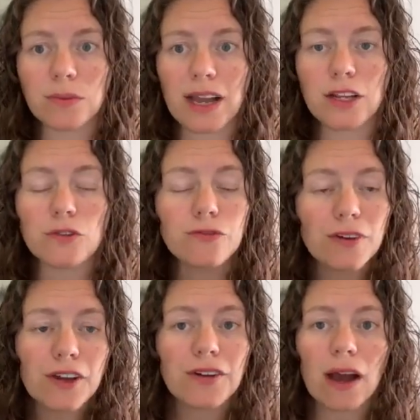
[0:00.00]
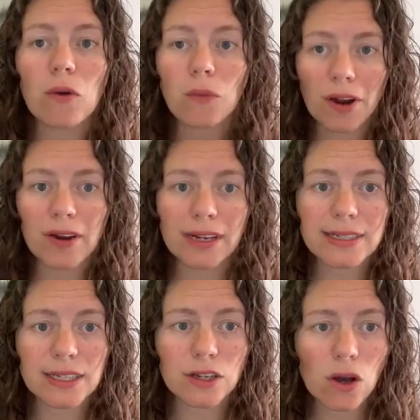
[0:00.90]
right? You've figured out where it
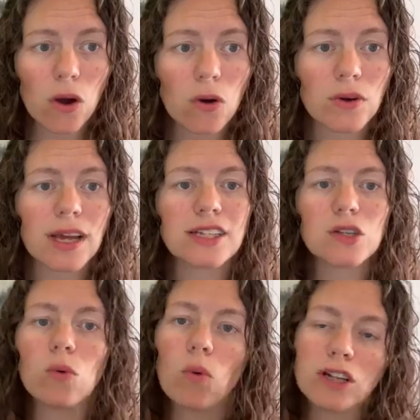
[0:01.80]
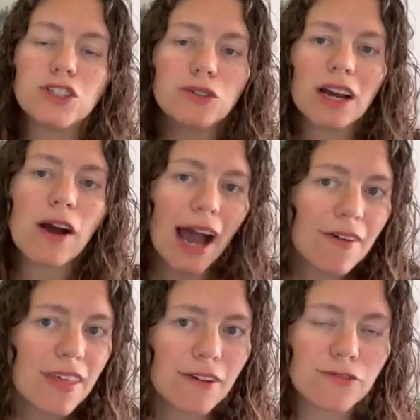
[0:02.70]
is in the code. And so once you now
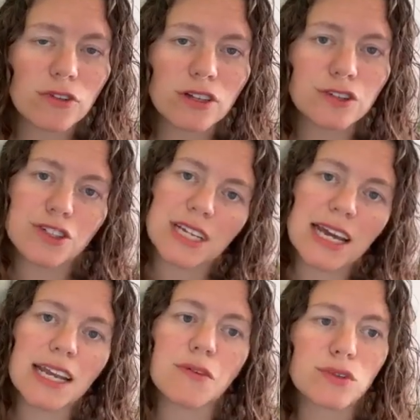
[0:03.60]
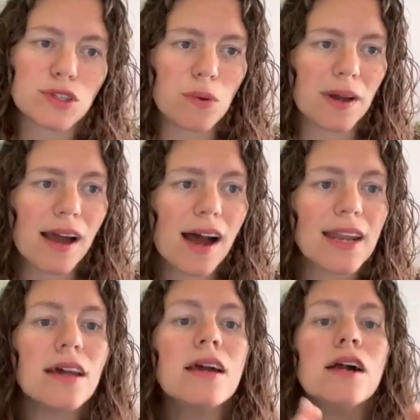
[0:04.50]
have that full understanding of what's going
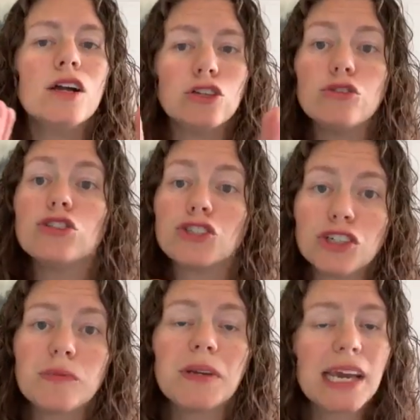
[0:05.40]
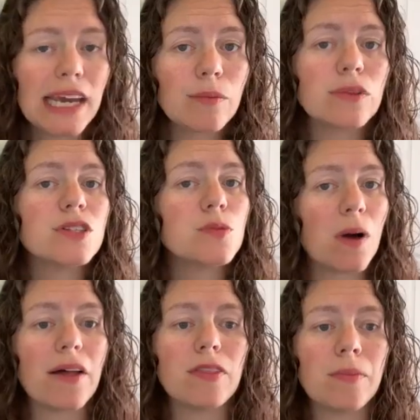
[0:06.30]
on, you should be able to
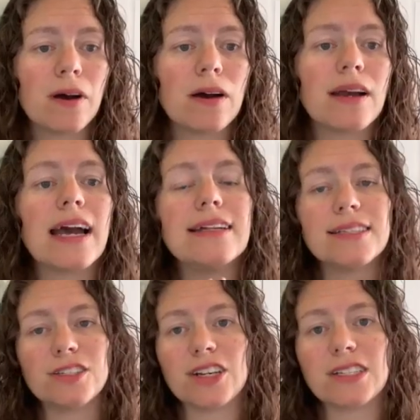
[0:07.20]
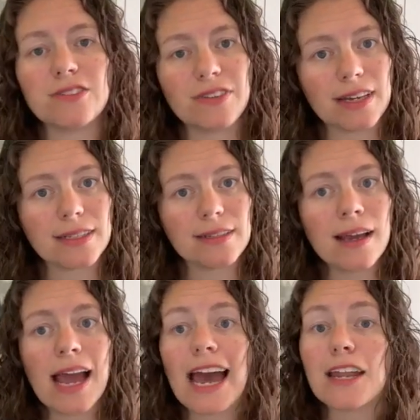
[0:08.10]
spot the bug and suggest a fix.
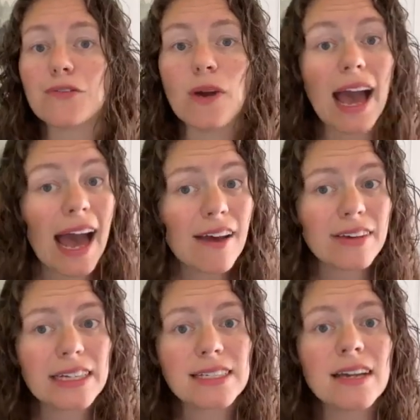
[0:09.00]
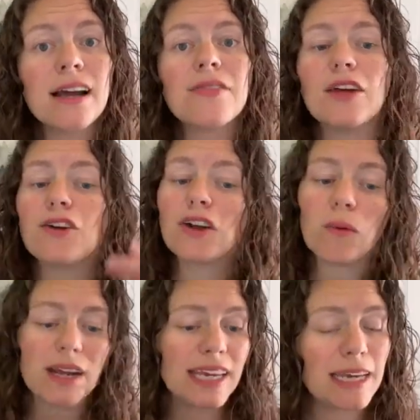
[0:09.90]
And if you haven't, then you're going
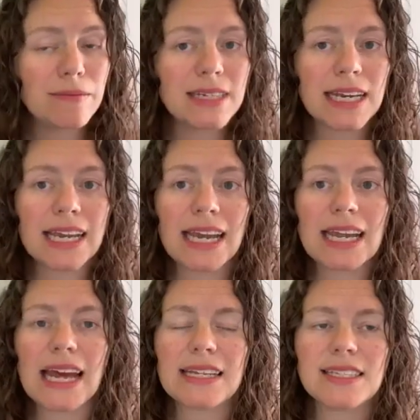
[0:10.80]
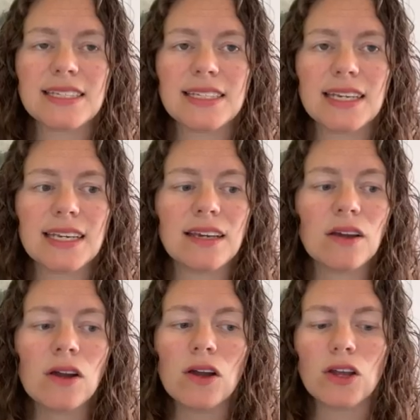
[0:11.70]
to want to keep digging in and
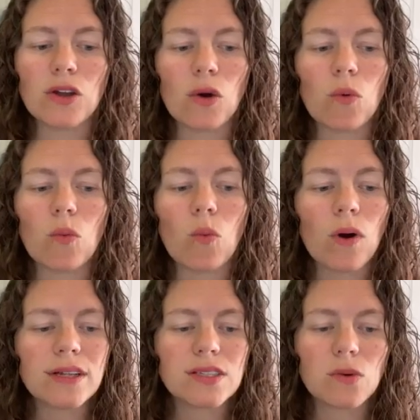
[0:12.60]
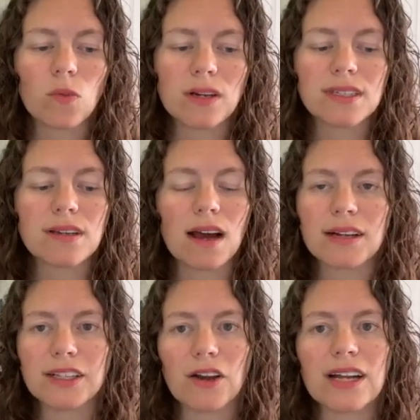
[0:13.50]
see, you know, what's
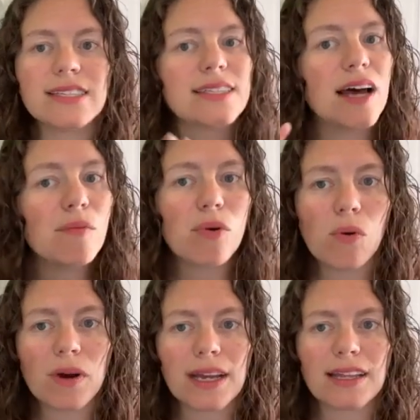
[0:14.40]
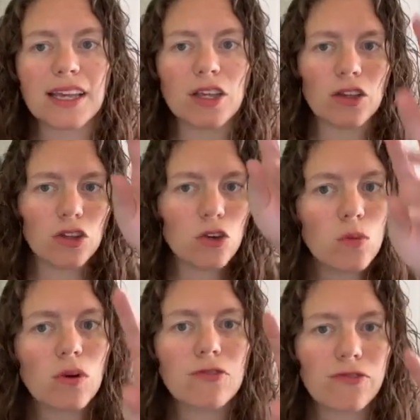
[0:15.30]
not clear. At some point, like,
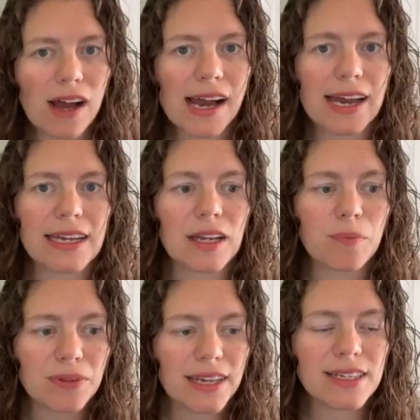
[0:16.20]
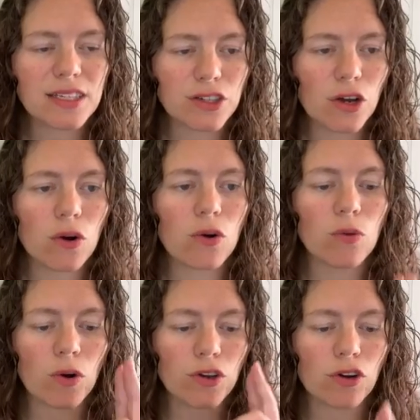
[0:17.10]
you will find a place in the
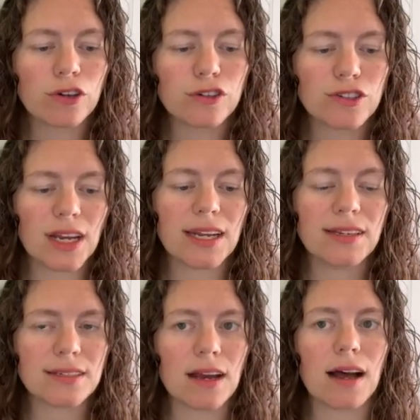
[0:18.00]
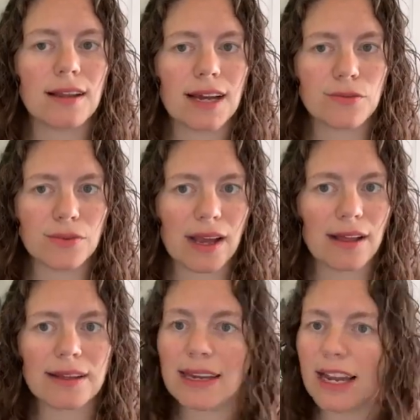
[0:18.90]
code where your understanding does not align with
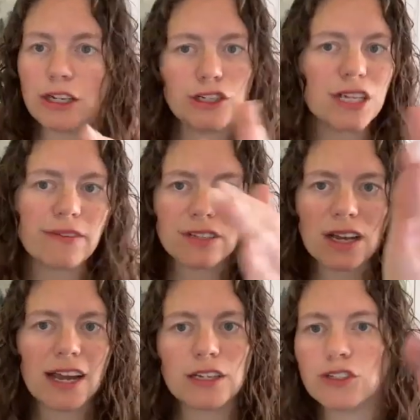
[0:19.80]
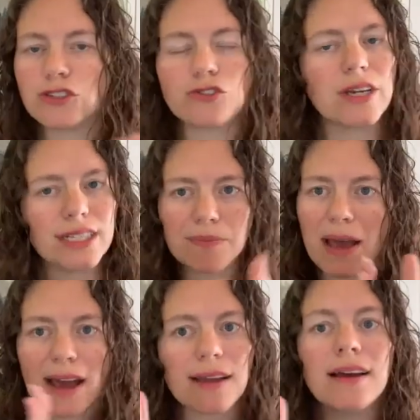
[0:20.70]
reality, and you just have to kind of trace it
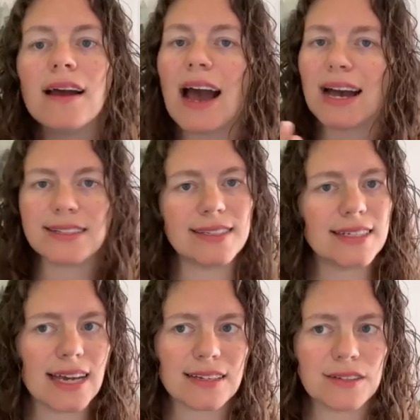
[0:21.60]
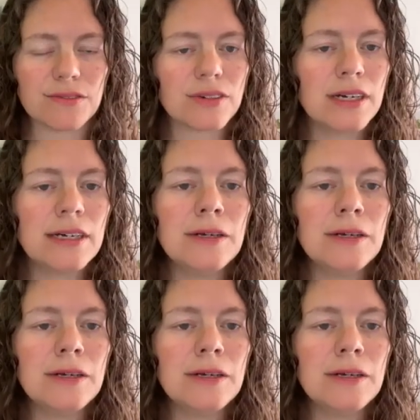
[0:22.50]
back as a detective.